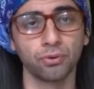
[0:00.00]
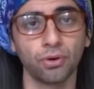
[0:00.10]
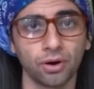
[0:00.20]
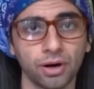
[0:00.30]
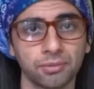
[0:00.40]
to
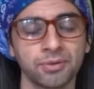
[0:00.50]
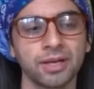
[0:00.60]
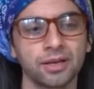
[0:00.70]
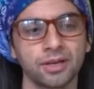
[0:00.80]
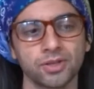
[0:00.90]

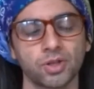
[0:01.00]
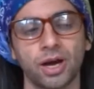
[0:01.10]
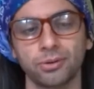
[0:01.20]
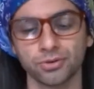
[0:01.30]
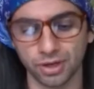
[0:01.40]
perform.
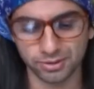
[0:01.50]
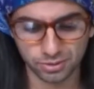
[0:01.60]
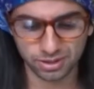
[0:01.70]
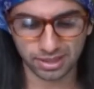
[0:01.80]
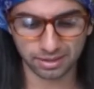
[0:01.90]
So I was
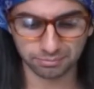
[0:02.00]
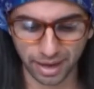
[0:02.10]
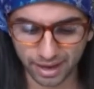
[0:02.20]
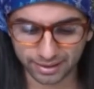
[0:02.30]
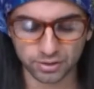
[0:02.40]
trying to
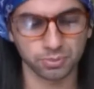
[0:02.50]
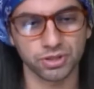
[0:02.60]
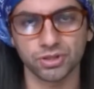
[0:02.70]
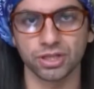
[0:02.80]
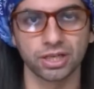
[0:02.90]
stand back
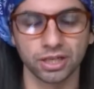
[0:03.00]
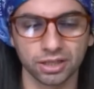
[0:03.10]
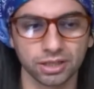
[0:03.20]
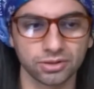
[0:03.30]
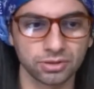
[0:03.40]
as much as I
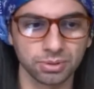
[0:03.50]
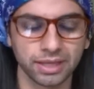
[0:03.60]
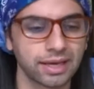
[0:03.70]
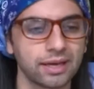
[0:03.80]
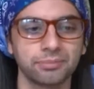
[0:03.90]
could to
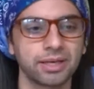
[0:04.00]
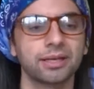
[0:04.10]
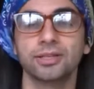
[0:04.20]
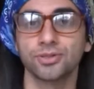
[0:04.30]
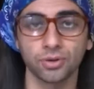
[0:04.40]
be like, hey
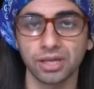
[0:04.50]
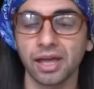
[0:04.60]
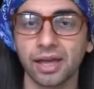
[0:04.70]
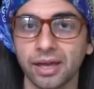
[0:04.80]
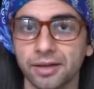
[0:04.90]
man, it's
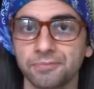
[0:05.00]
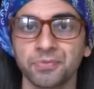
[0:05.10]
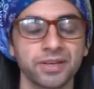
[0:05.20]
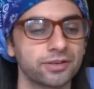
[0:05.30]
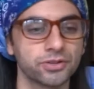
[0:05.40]

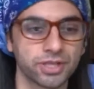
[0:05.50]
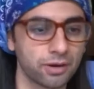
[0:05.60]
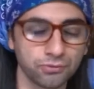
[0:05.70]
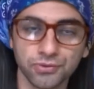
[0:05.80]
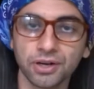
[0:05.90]
okay,
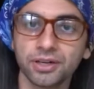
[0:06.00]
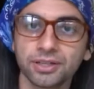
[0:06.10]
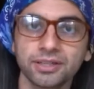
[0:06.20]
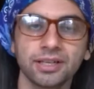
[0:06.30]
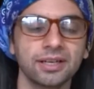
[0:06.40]
just have
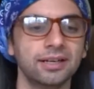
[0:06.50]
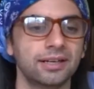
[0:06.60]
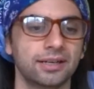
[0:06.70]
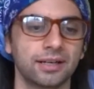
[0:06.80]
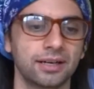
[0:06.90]
fun,
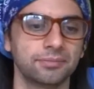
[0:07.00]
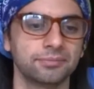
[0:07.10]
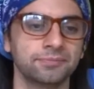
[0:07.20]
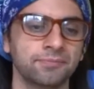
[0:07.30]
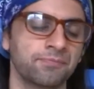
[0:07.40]

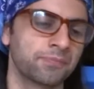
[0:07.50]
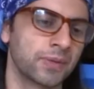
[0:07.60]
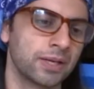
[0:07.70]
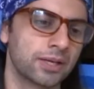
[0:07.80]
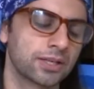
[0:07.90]
um,
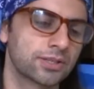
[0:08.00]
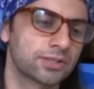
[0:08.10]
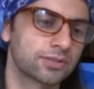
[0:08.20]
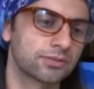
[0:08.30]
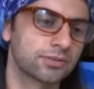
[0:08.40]

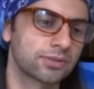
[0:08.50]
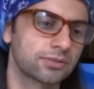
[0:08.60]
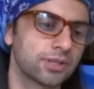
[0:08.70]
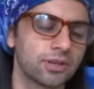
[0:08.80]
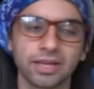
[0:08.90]
cause
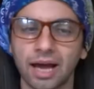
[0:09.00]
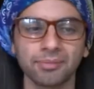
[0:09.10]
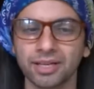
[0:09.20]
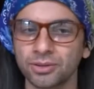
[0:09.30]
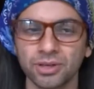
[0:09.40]
you know,
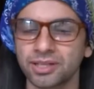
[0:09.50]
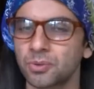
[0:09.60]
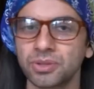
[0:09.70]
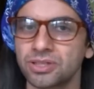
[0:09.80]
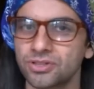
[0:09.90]
like, I'm not gonna do
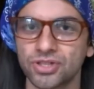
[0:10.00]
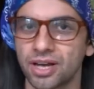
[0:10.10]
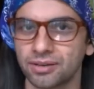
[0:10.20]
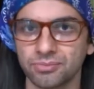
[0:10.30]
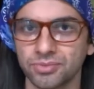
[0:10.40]
anything with these
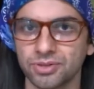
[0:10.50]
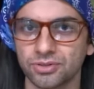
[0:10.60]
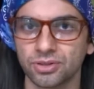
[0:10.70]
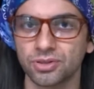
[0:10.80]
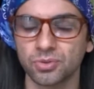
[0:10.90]

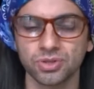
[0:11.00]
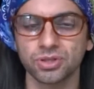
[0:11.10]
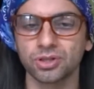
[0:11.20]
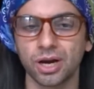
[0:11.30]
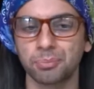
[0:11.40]
gems. So this
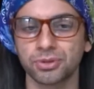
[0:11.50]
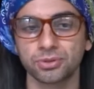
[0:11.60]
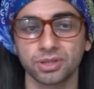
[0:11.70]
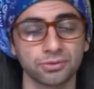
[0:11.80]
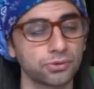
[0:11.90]
was a good
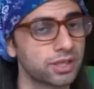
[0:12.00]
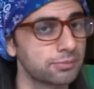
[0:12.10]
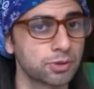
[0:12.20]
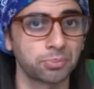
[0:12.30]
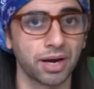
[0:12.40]
opportunity
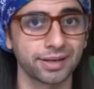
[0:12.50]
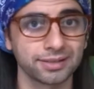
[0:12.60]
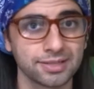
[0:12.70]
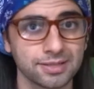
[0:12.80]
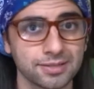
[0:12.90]
for him to
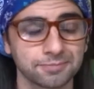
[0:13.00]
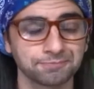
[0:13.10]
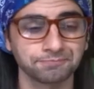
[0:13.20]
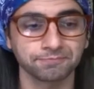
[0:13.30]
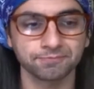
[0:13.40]

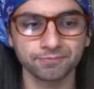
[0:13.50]
practice,